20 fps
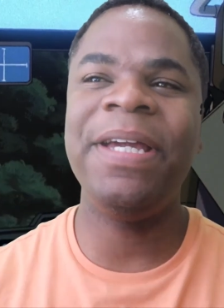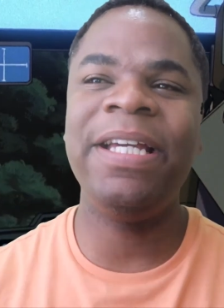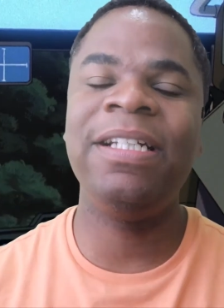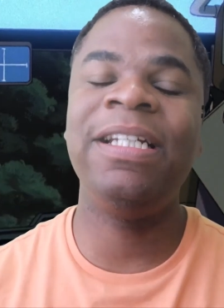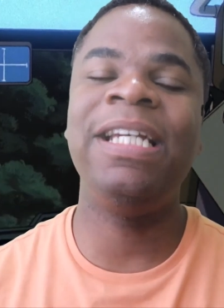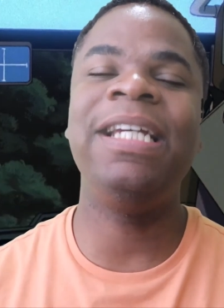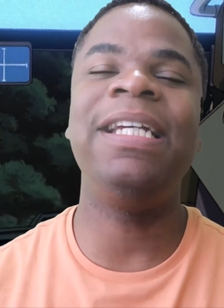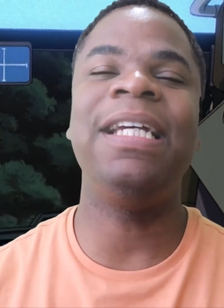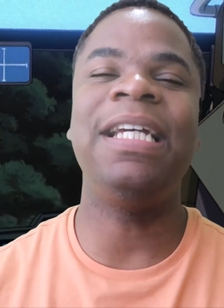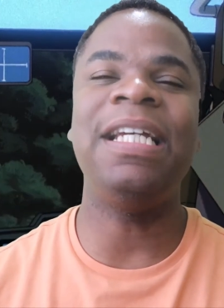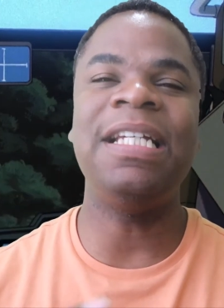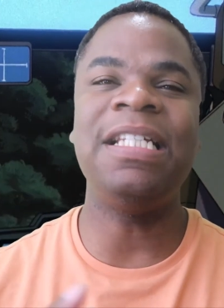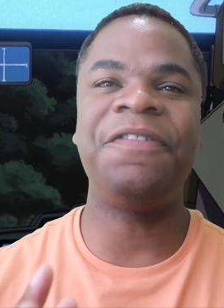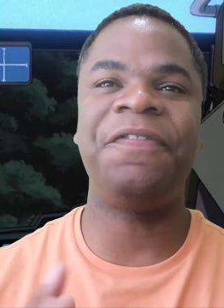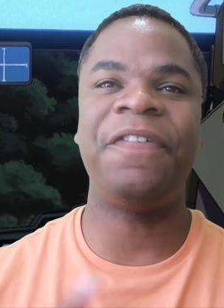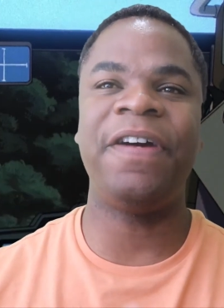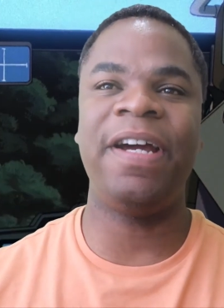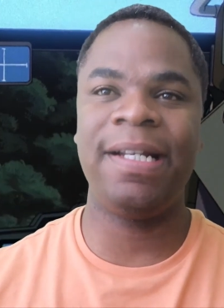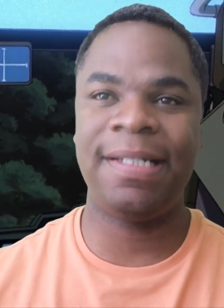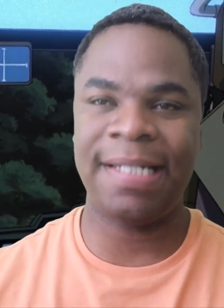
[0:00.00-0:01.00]
He is
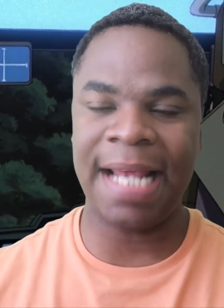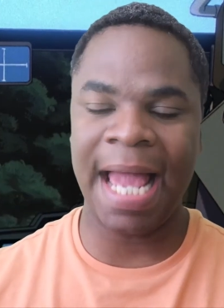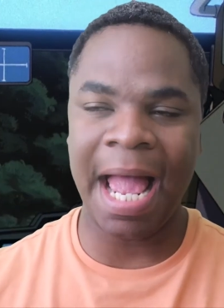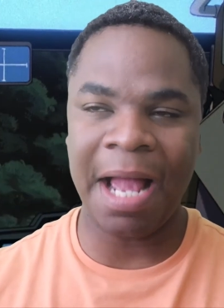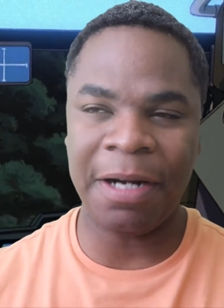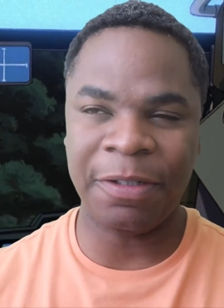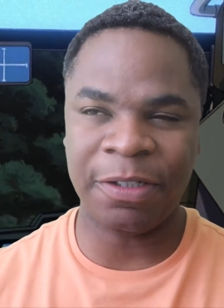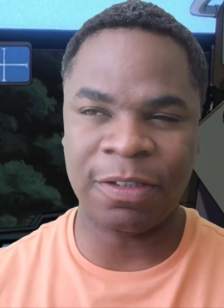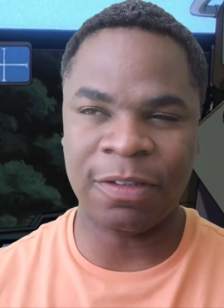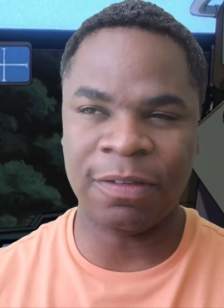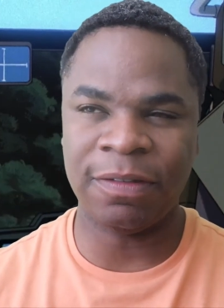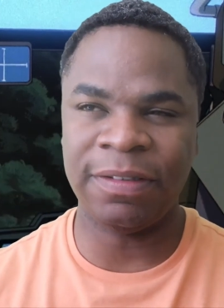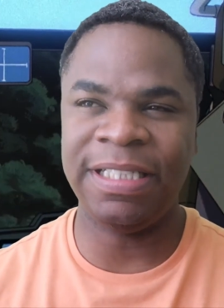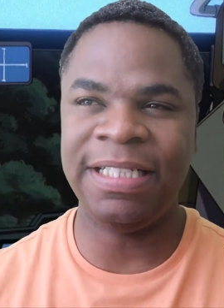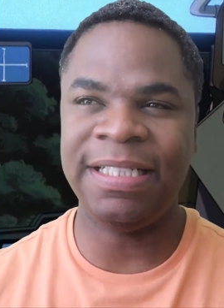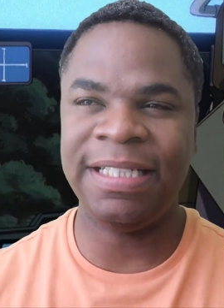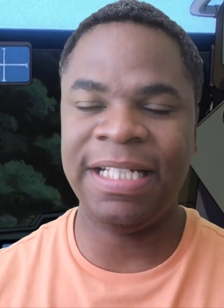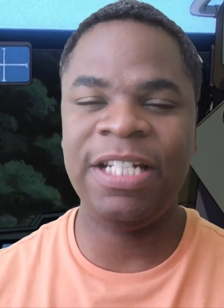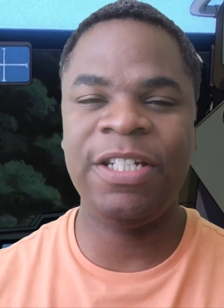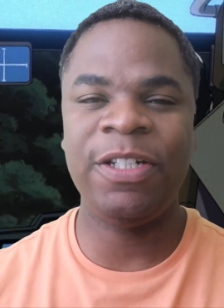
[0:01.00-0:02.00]
very tactical. And he
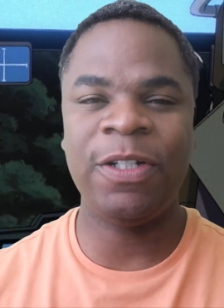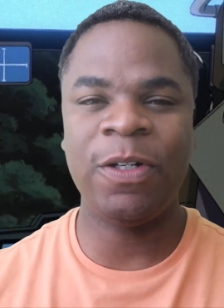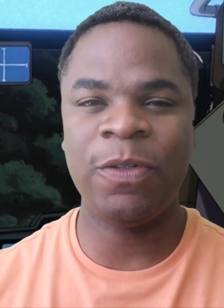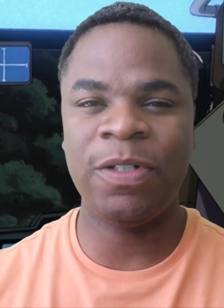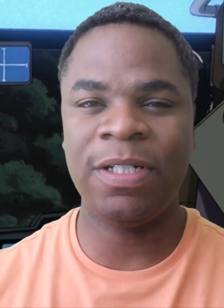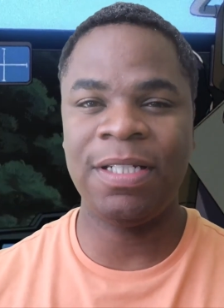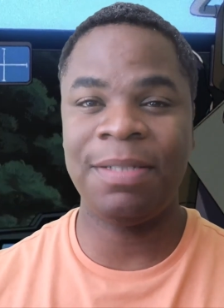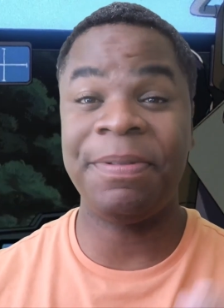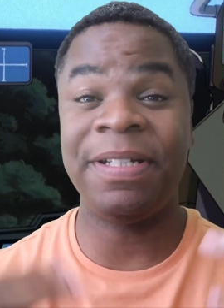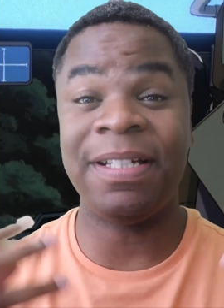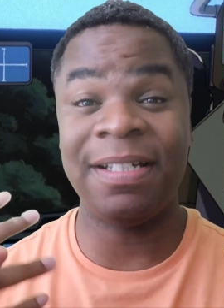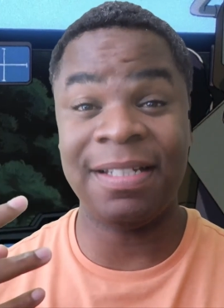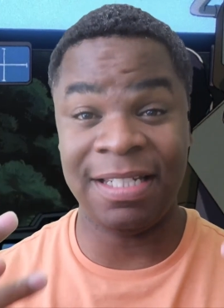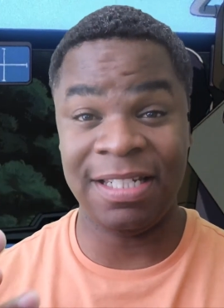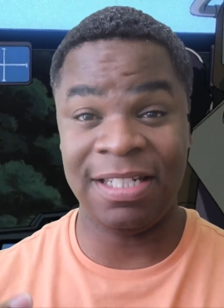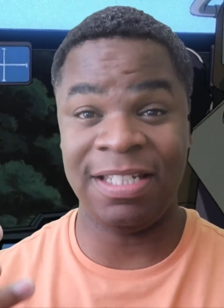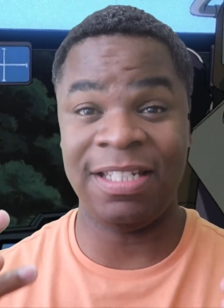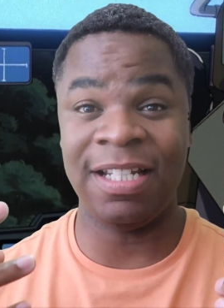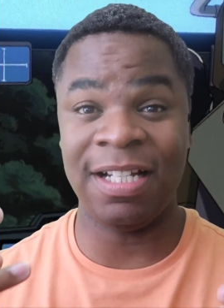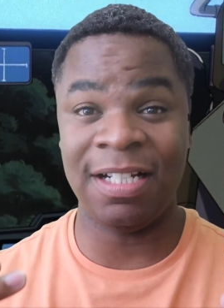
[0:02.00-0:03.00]
did notice because
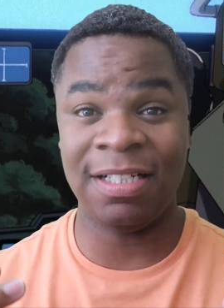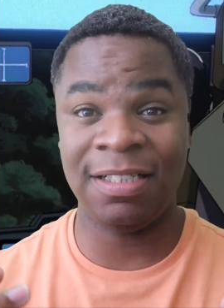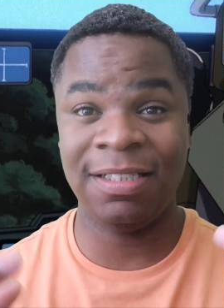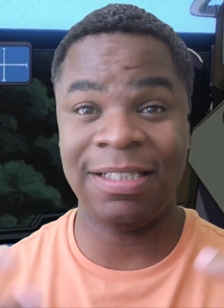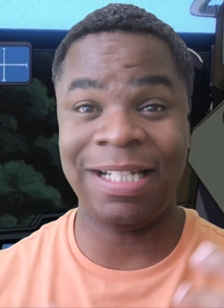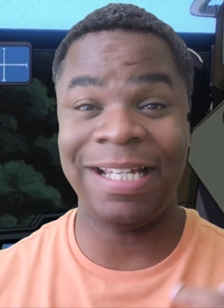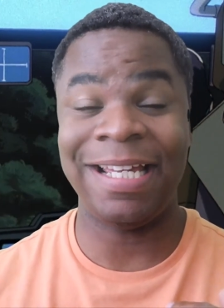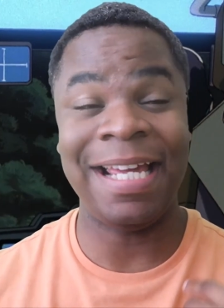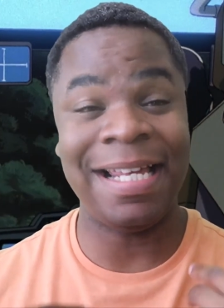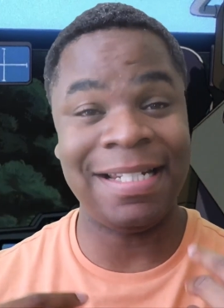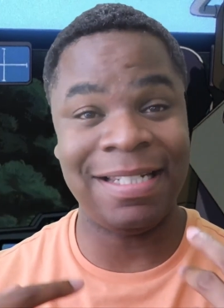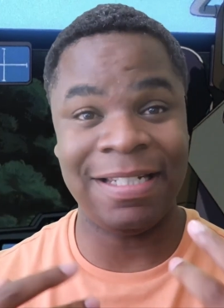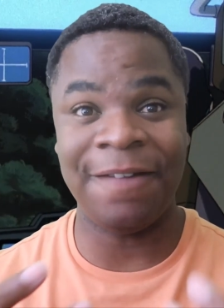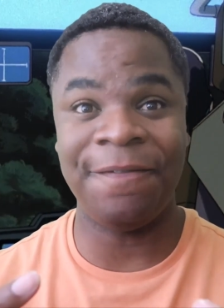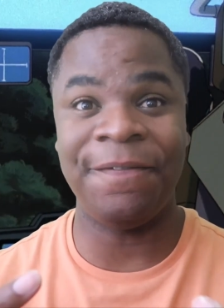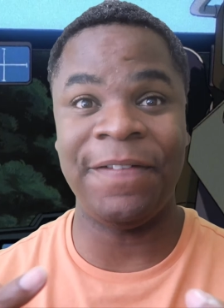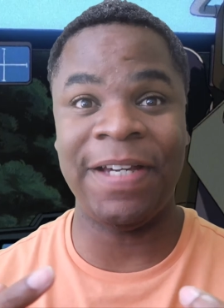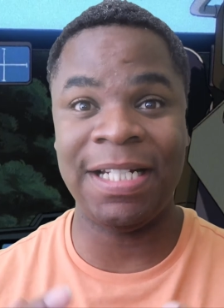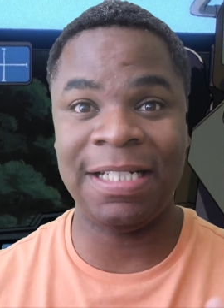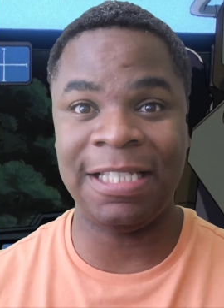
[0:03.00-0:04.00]
he's young, like he has an
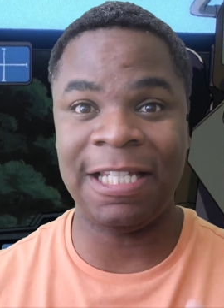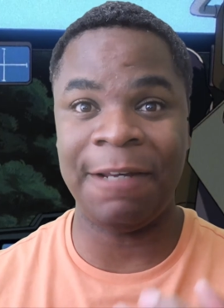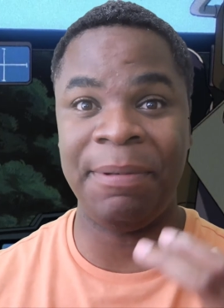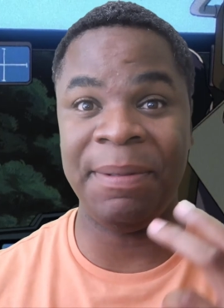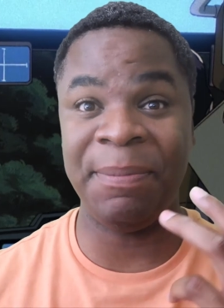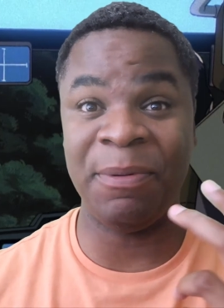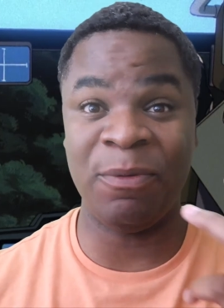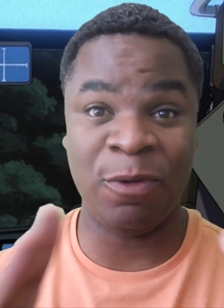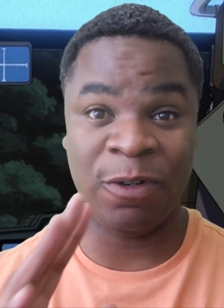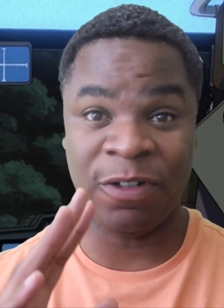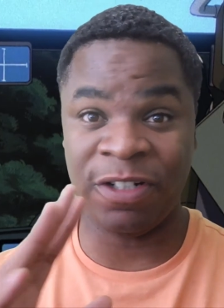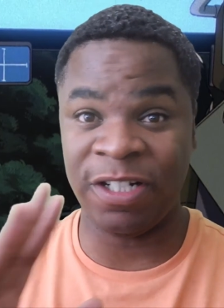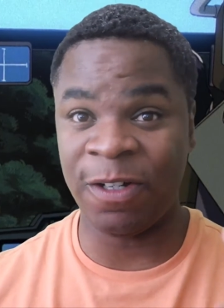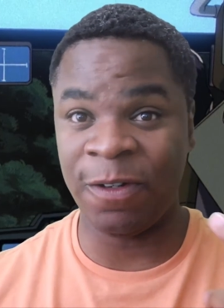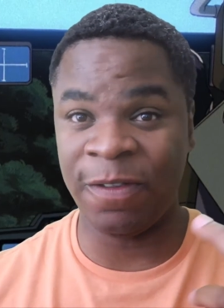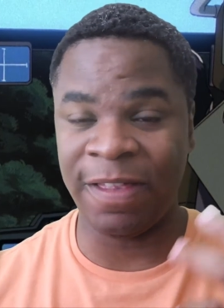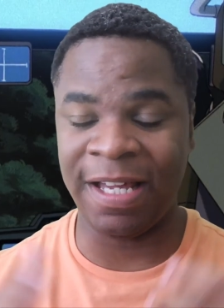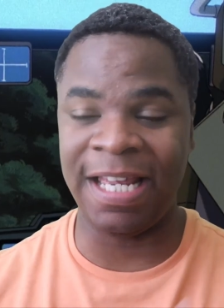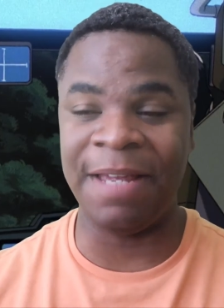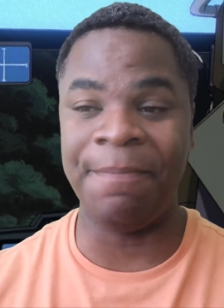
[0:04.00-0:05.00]
advantage that people won't
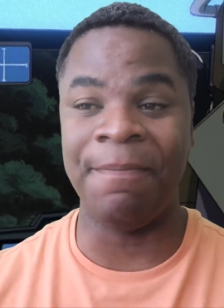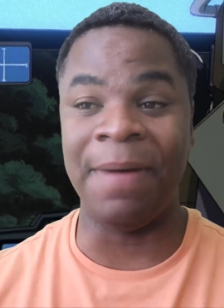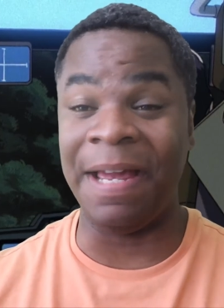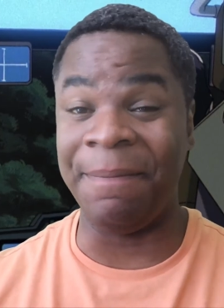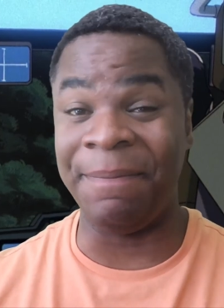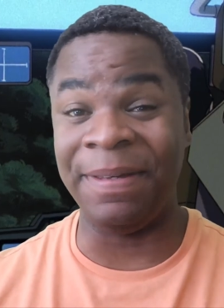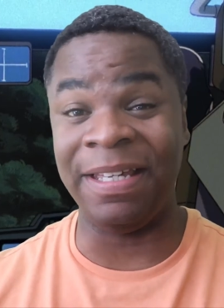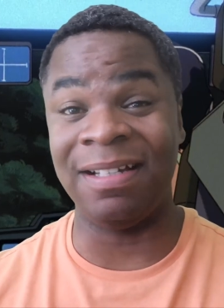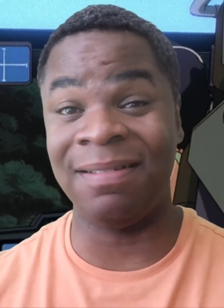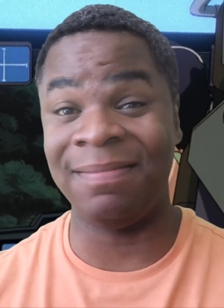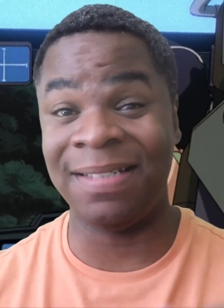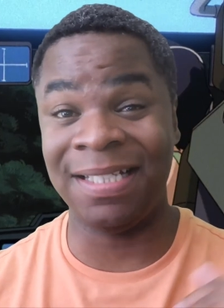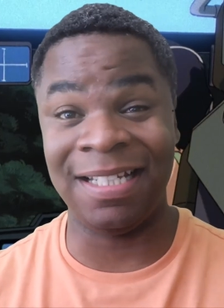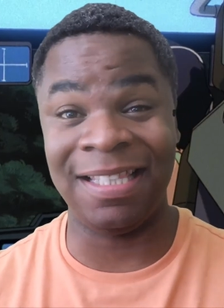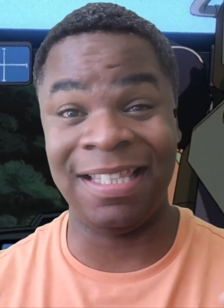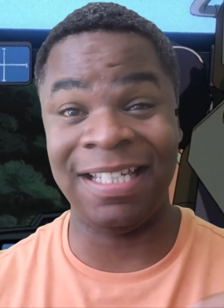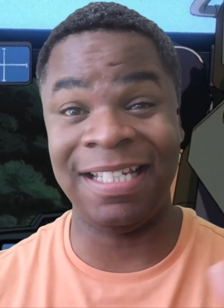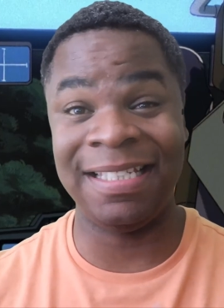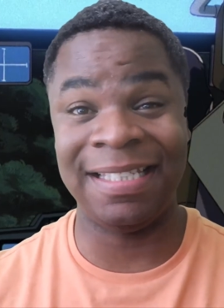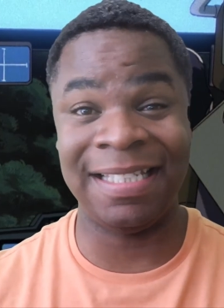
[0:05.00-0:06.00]
know that he might be up to the
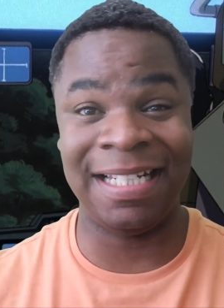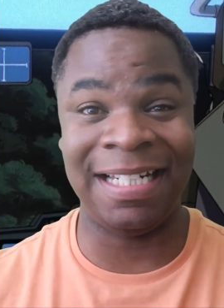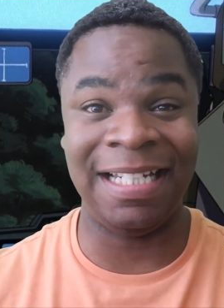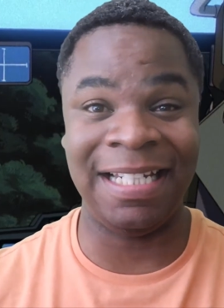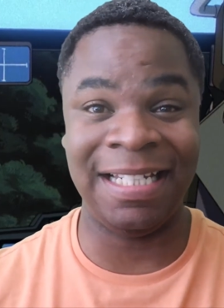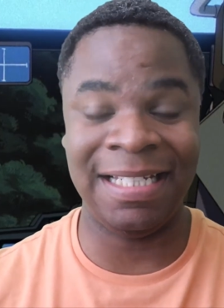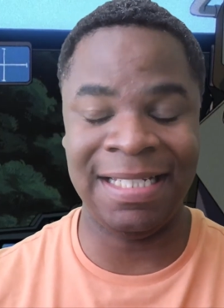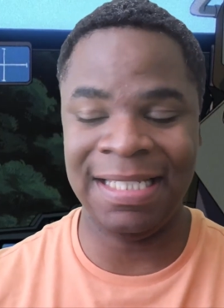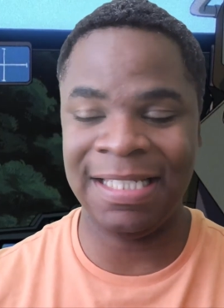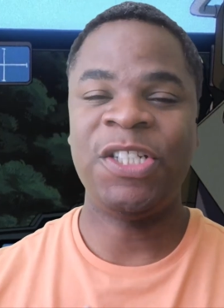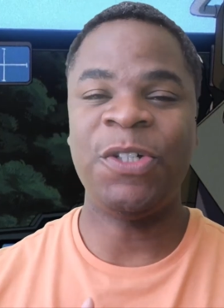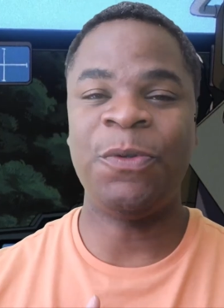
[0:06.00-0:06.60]
things that he is.